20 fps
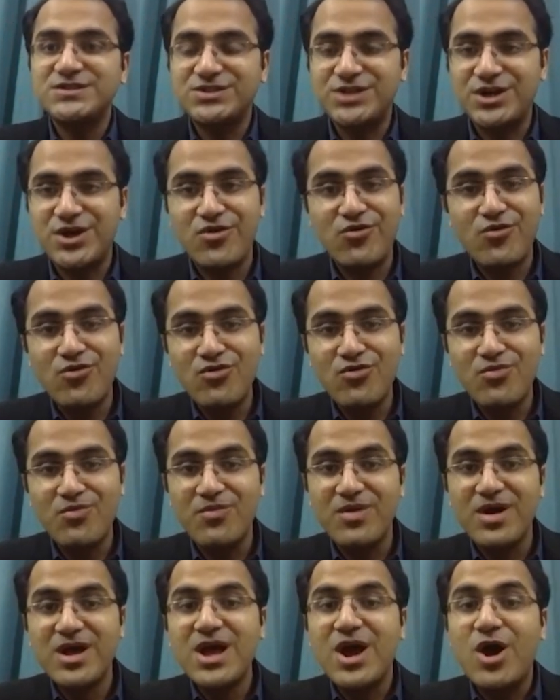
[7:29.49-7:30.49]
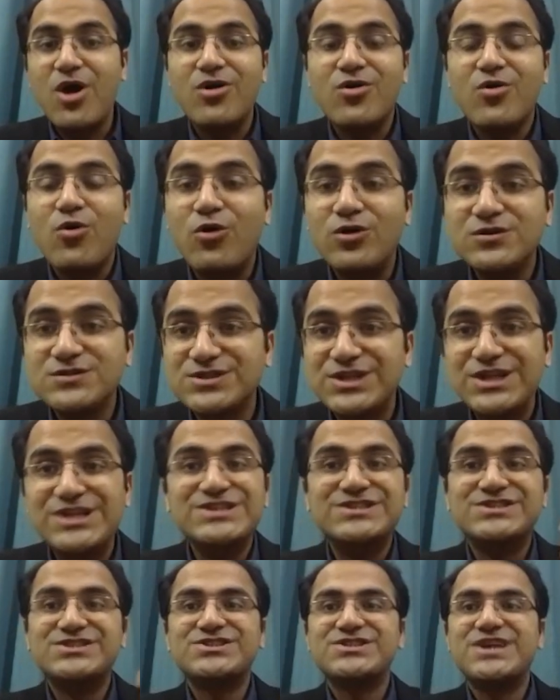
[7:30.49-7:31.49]
syndrome or
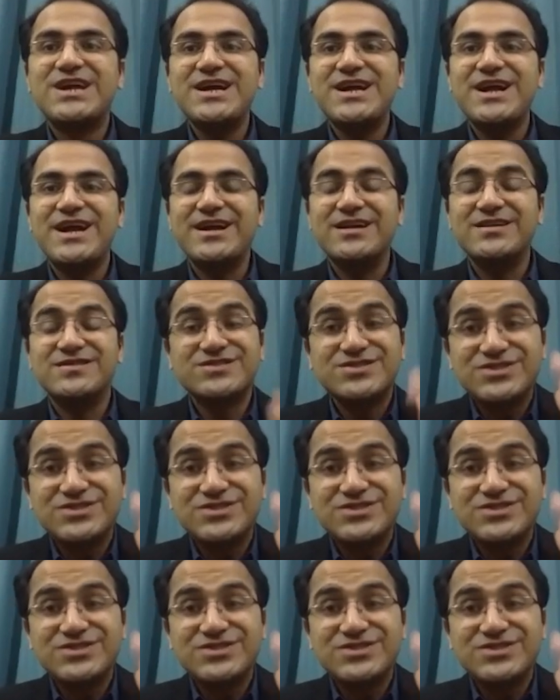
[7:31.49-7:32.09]
Osler's triad.